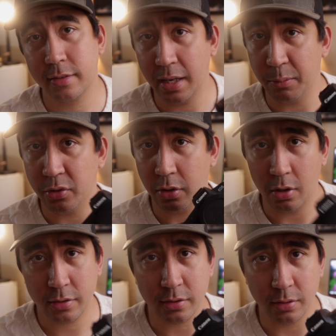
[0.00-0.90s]
camera is
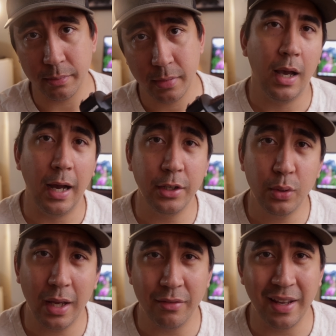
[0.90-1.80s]
awesome. I do
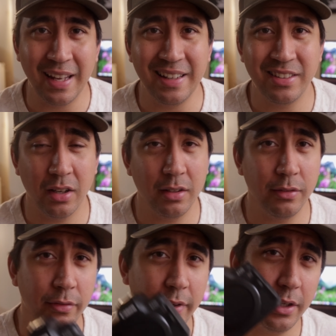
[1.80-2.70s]
have a ton
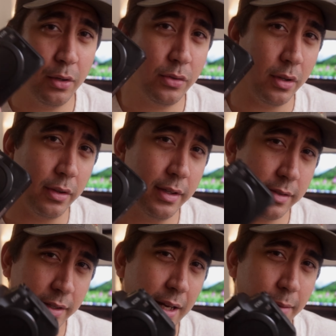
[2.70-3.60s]
of videos on
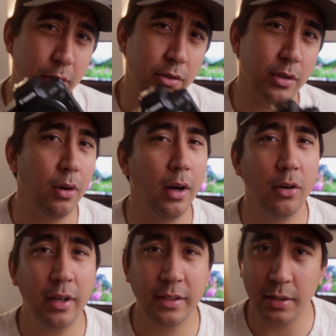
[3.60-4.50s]
this camera, so I'll
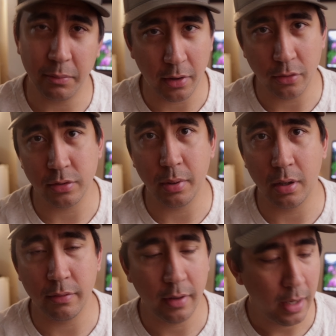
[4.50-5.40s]
link some of those
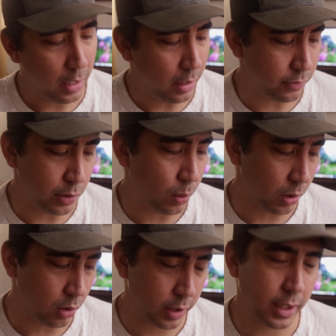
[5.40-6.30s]
above if you
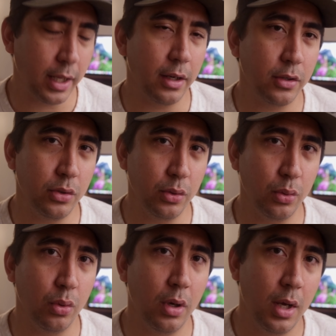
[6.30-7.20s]
are looking
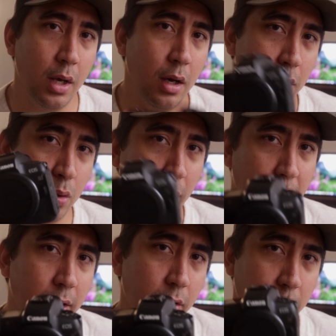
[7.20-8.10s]
to
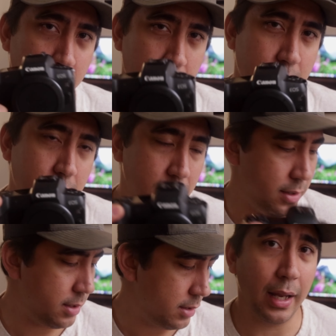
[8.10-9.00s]
acquire this.
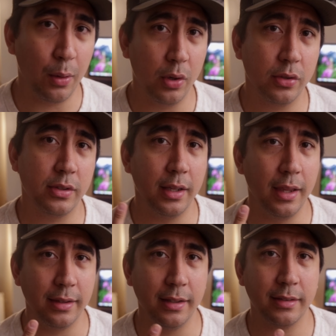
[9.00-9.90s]
I will say
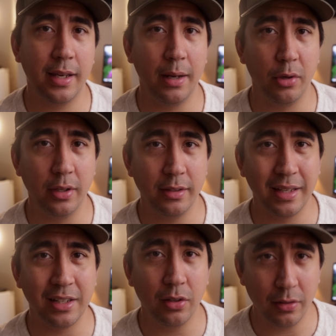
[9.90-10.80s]
that this camera is
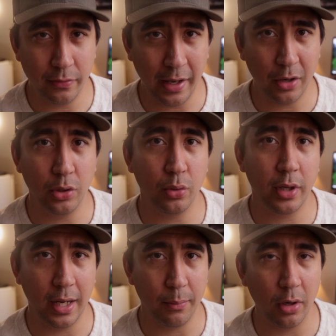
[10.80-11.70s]
a good value
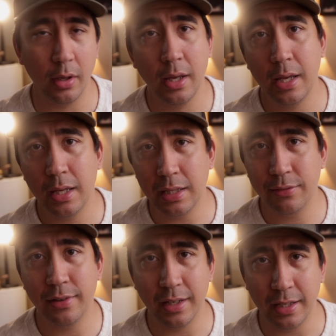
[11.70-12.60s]
camera,
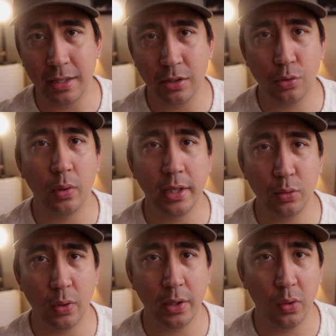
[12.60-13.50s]
even in
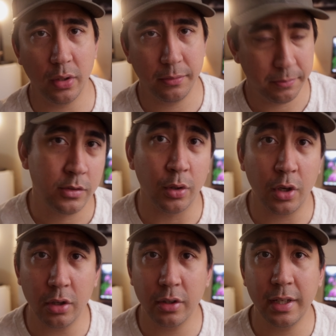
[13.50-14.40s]
2021. So
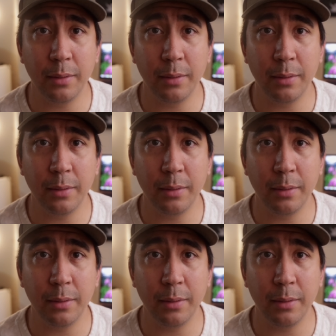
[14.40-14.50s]
currently